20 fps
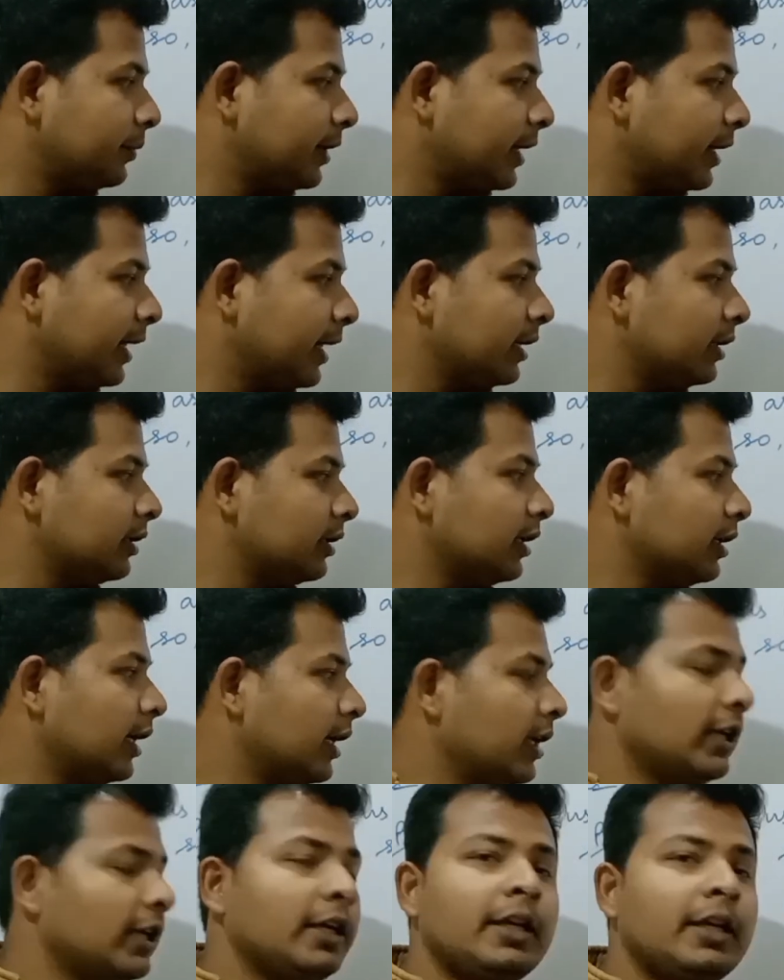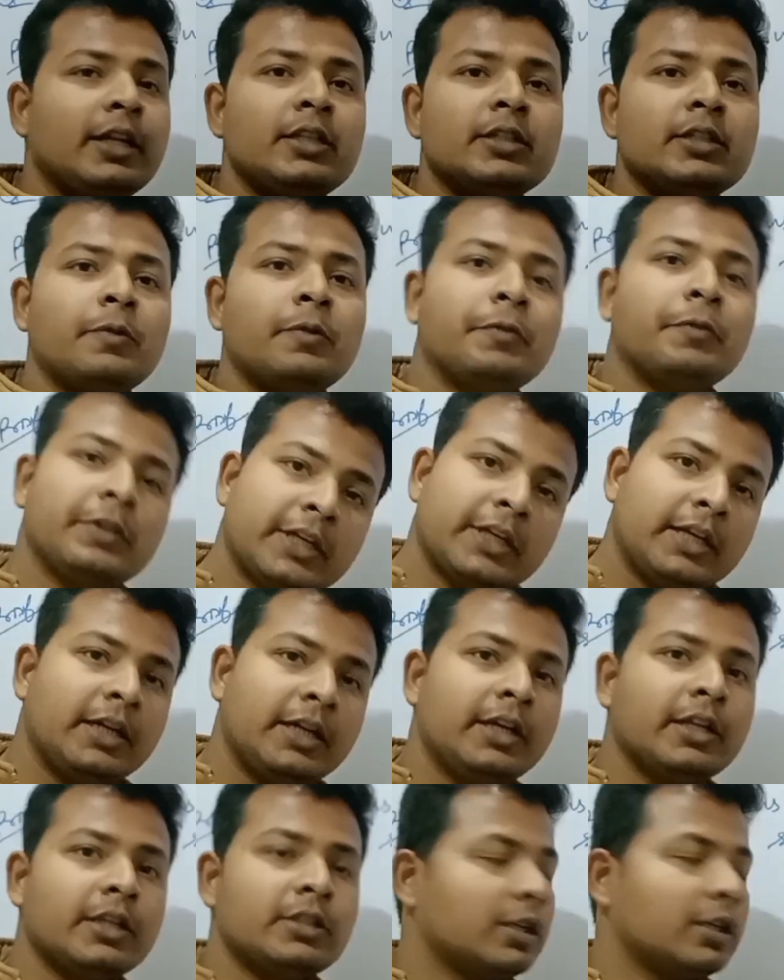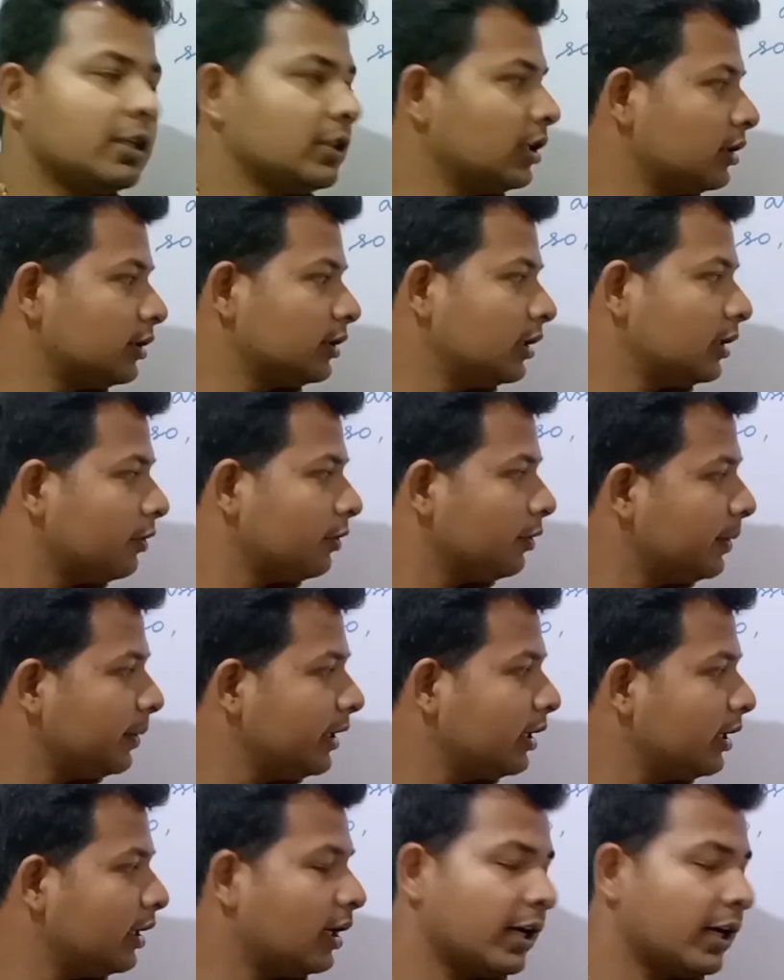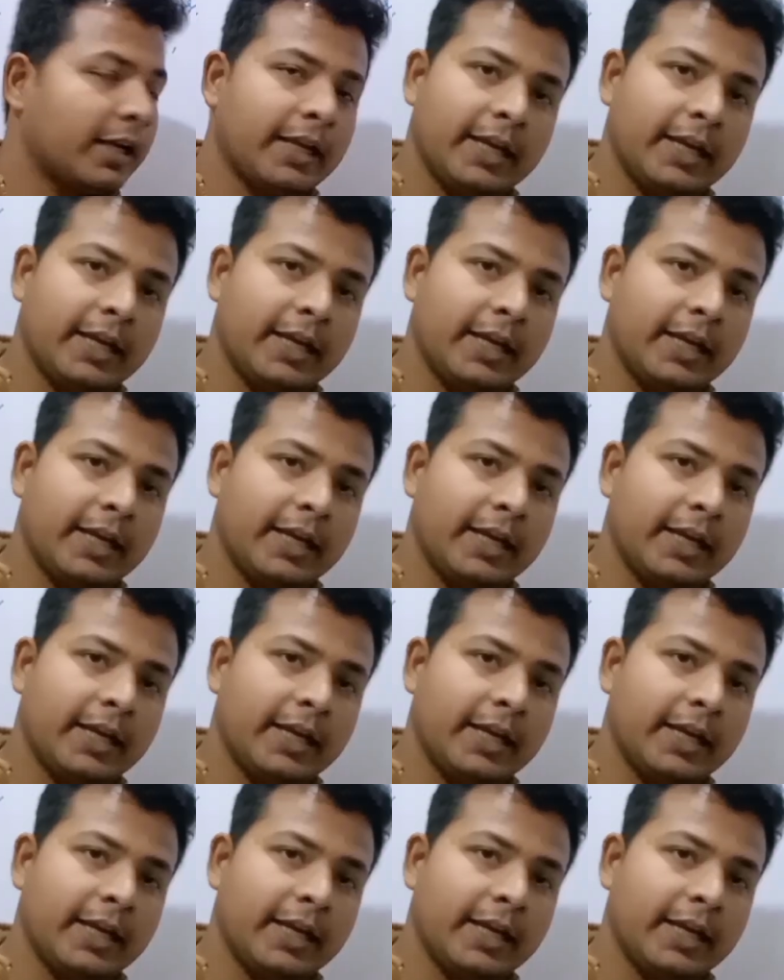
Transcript: If you subtract an integer with an integer,